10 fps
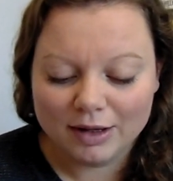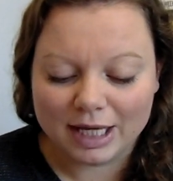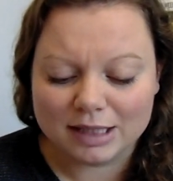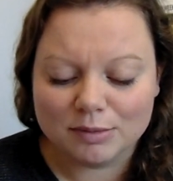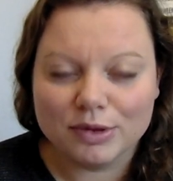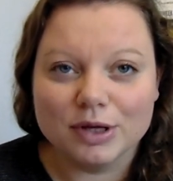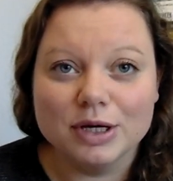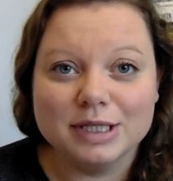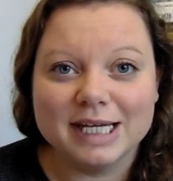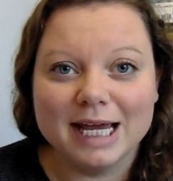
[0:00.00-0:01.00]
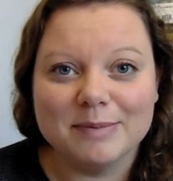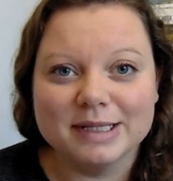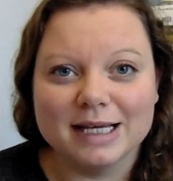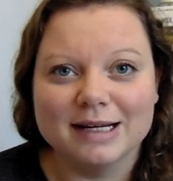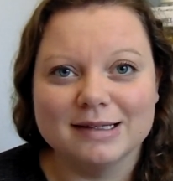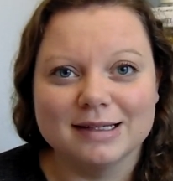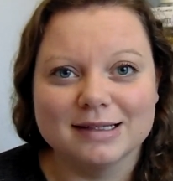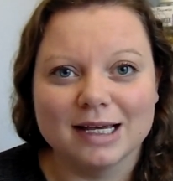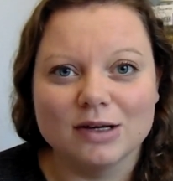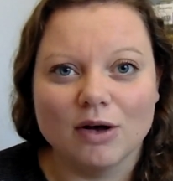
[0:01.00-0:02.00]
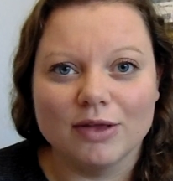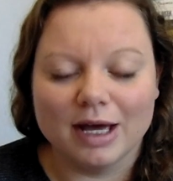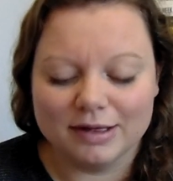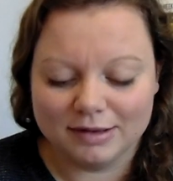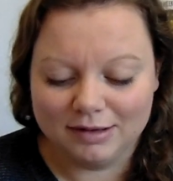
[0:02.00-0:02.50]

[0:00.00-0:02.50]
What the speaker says: That's up 38% since I got that.